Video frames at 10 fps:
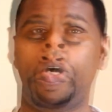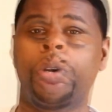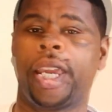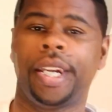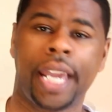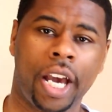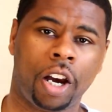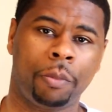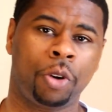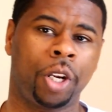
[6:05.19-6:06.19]
Okay,
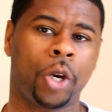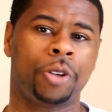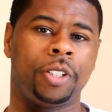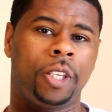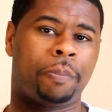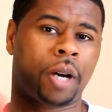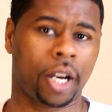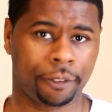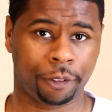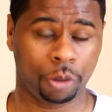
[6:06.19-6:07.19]
now I'm going to go into the
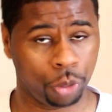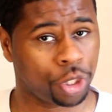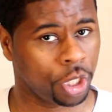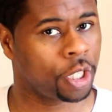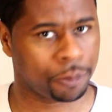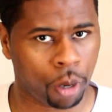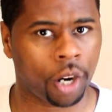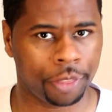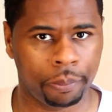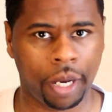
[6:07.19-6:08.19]
Apocrypha, which is
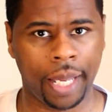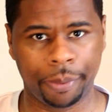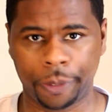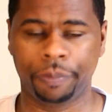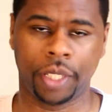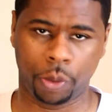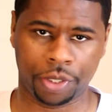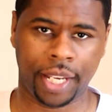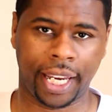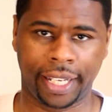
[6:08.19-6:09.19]
part of the Bible. It was
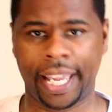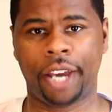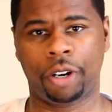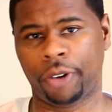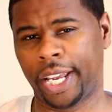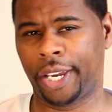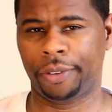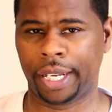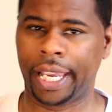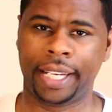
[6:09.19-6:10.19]
taken out
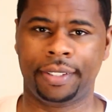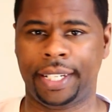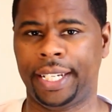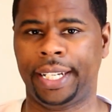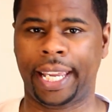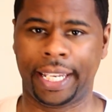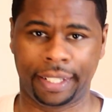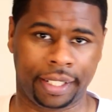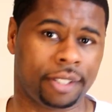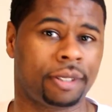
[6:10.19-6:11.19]
around
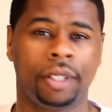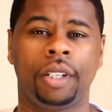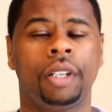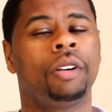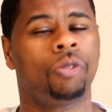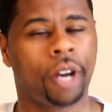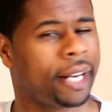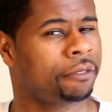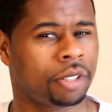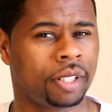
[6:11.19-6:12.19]
1880s, right
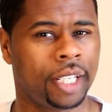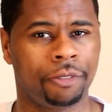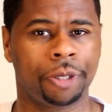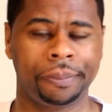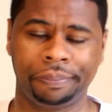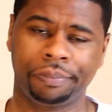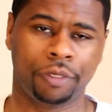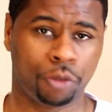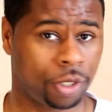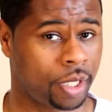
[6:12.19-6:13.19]
after slavery,
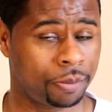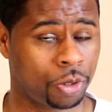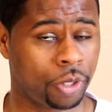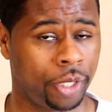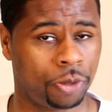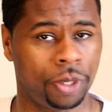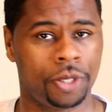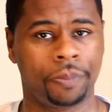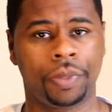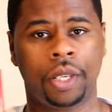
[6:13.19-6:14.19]
for some strange
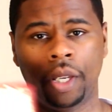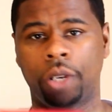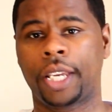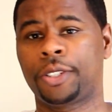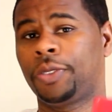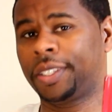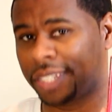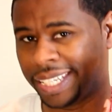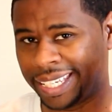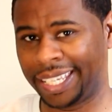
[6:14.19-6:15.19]
reason. Okay, so this
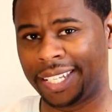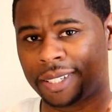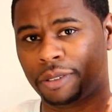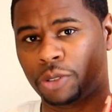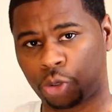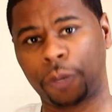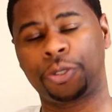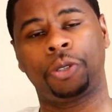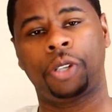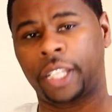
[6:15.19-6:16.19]
is
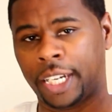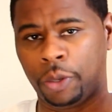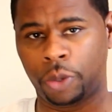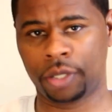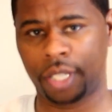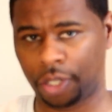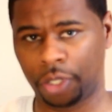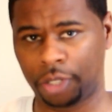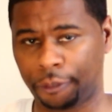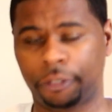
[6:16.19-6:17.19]
scriptural. Don't let anyone tell you
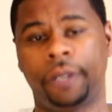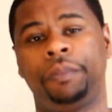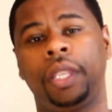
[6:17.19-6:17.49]
different.